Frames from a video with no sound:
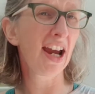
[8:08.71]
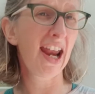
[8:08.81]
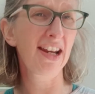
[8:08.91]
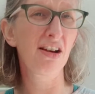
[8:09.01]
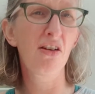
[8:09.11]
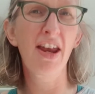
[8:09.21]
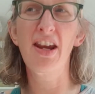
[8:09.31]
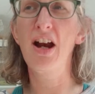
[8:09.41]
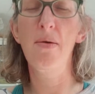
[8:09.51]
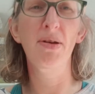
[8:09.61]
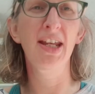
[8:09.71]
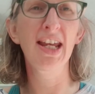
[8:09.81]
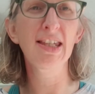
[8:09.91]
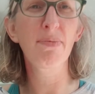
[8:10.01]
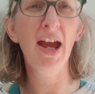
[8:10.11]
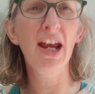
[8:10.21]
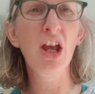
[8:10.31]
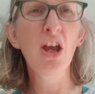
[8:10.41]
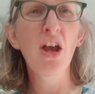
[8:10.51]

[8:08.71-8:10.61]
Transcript: I had a client a couple of years back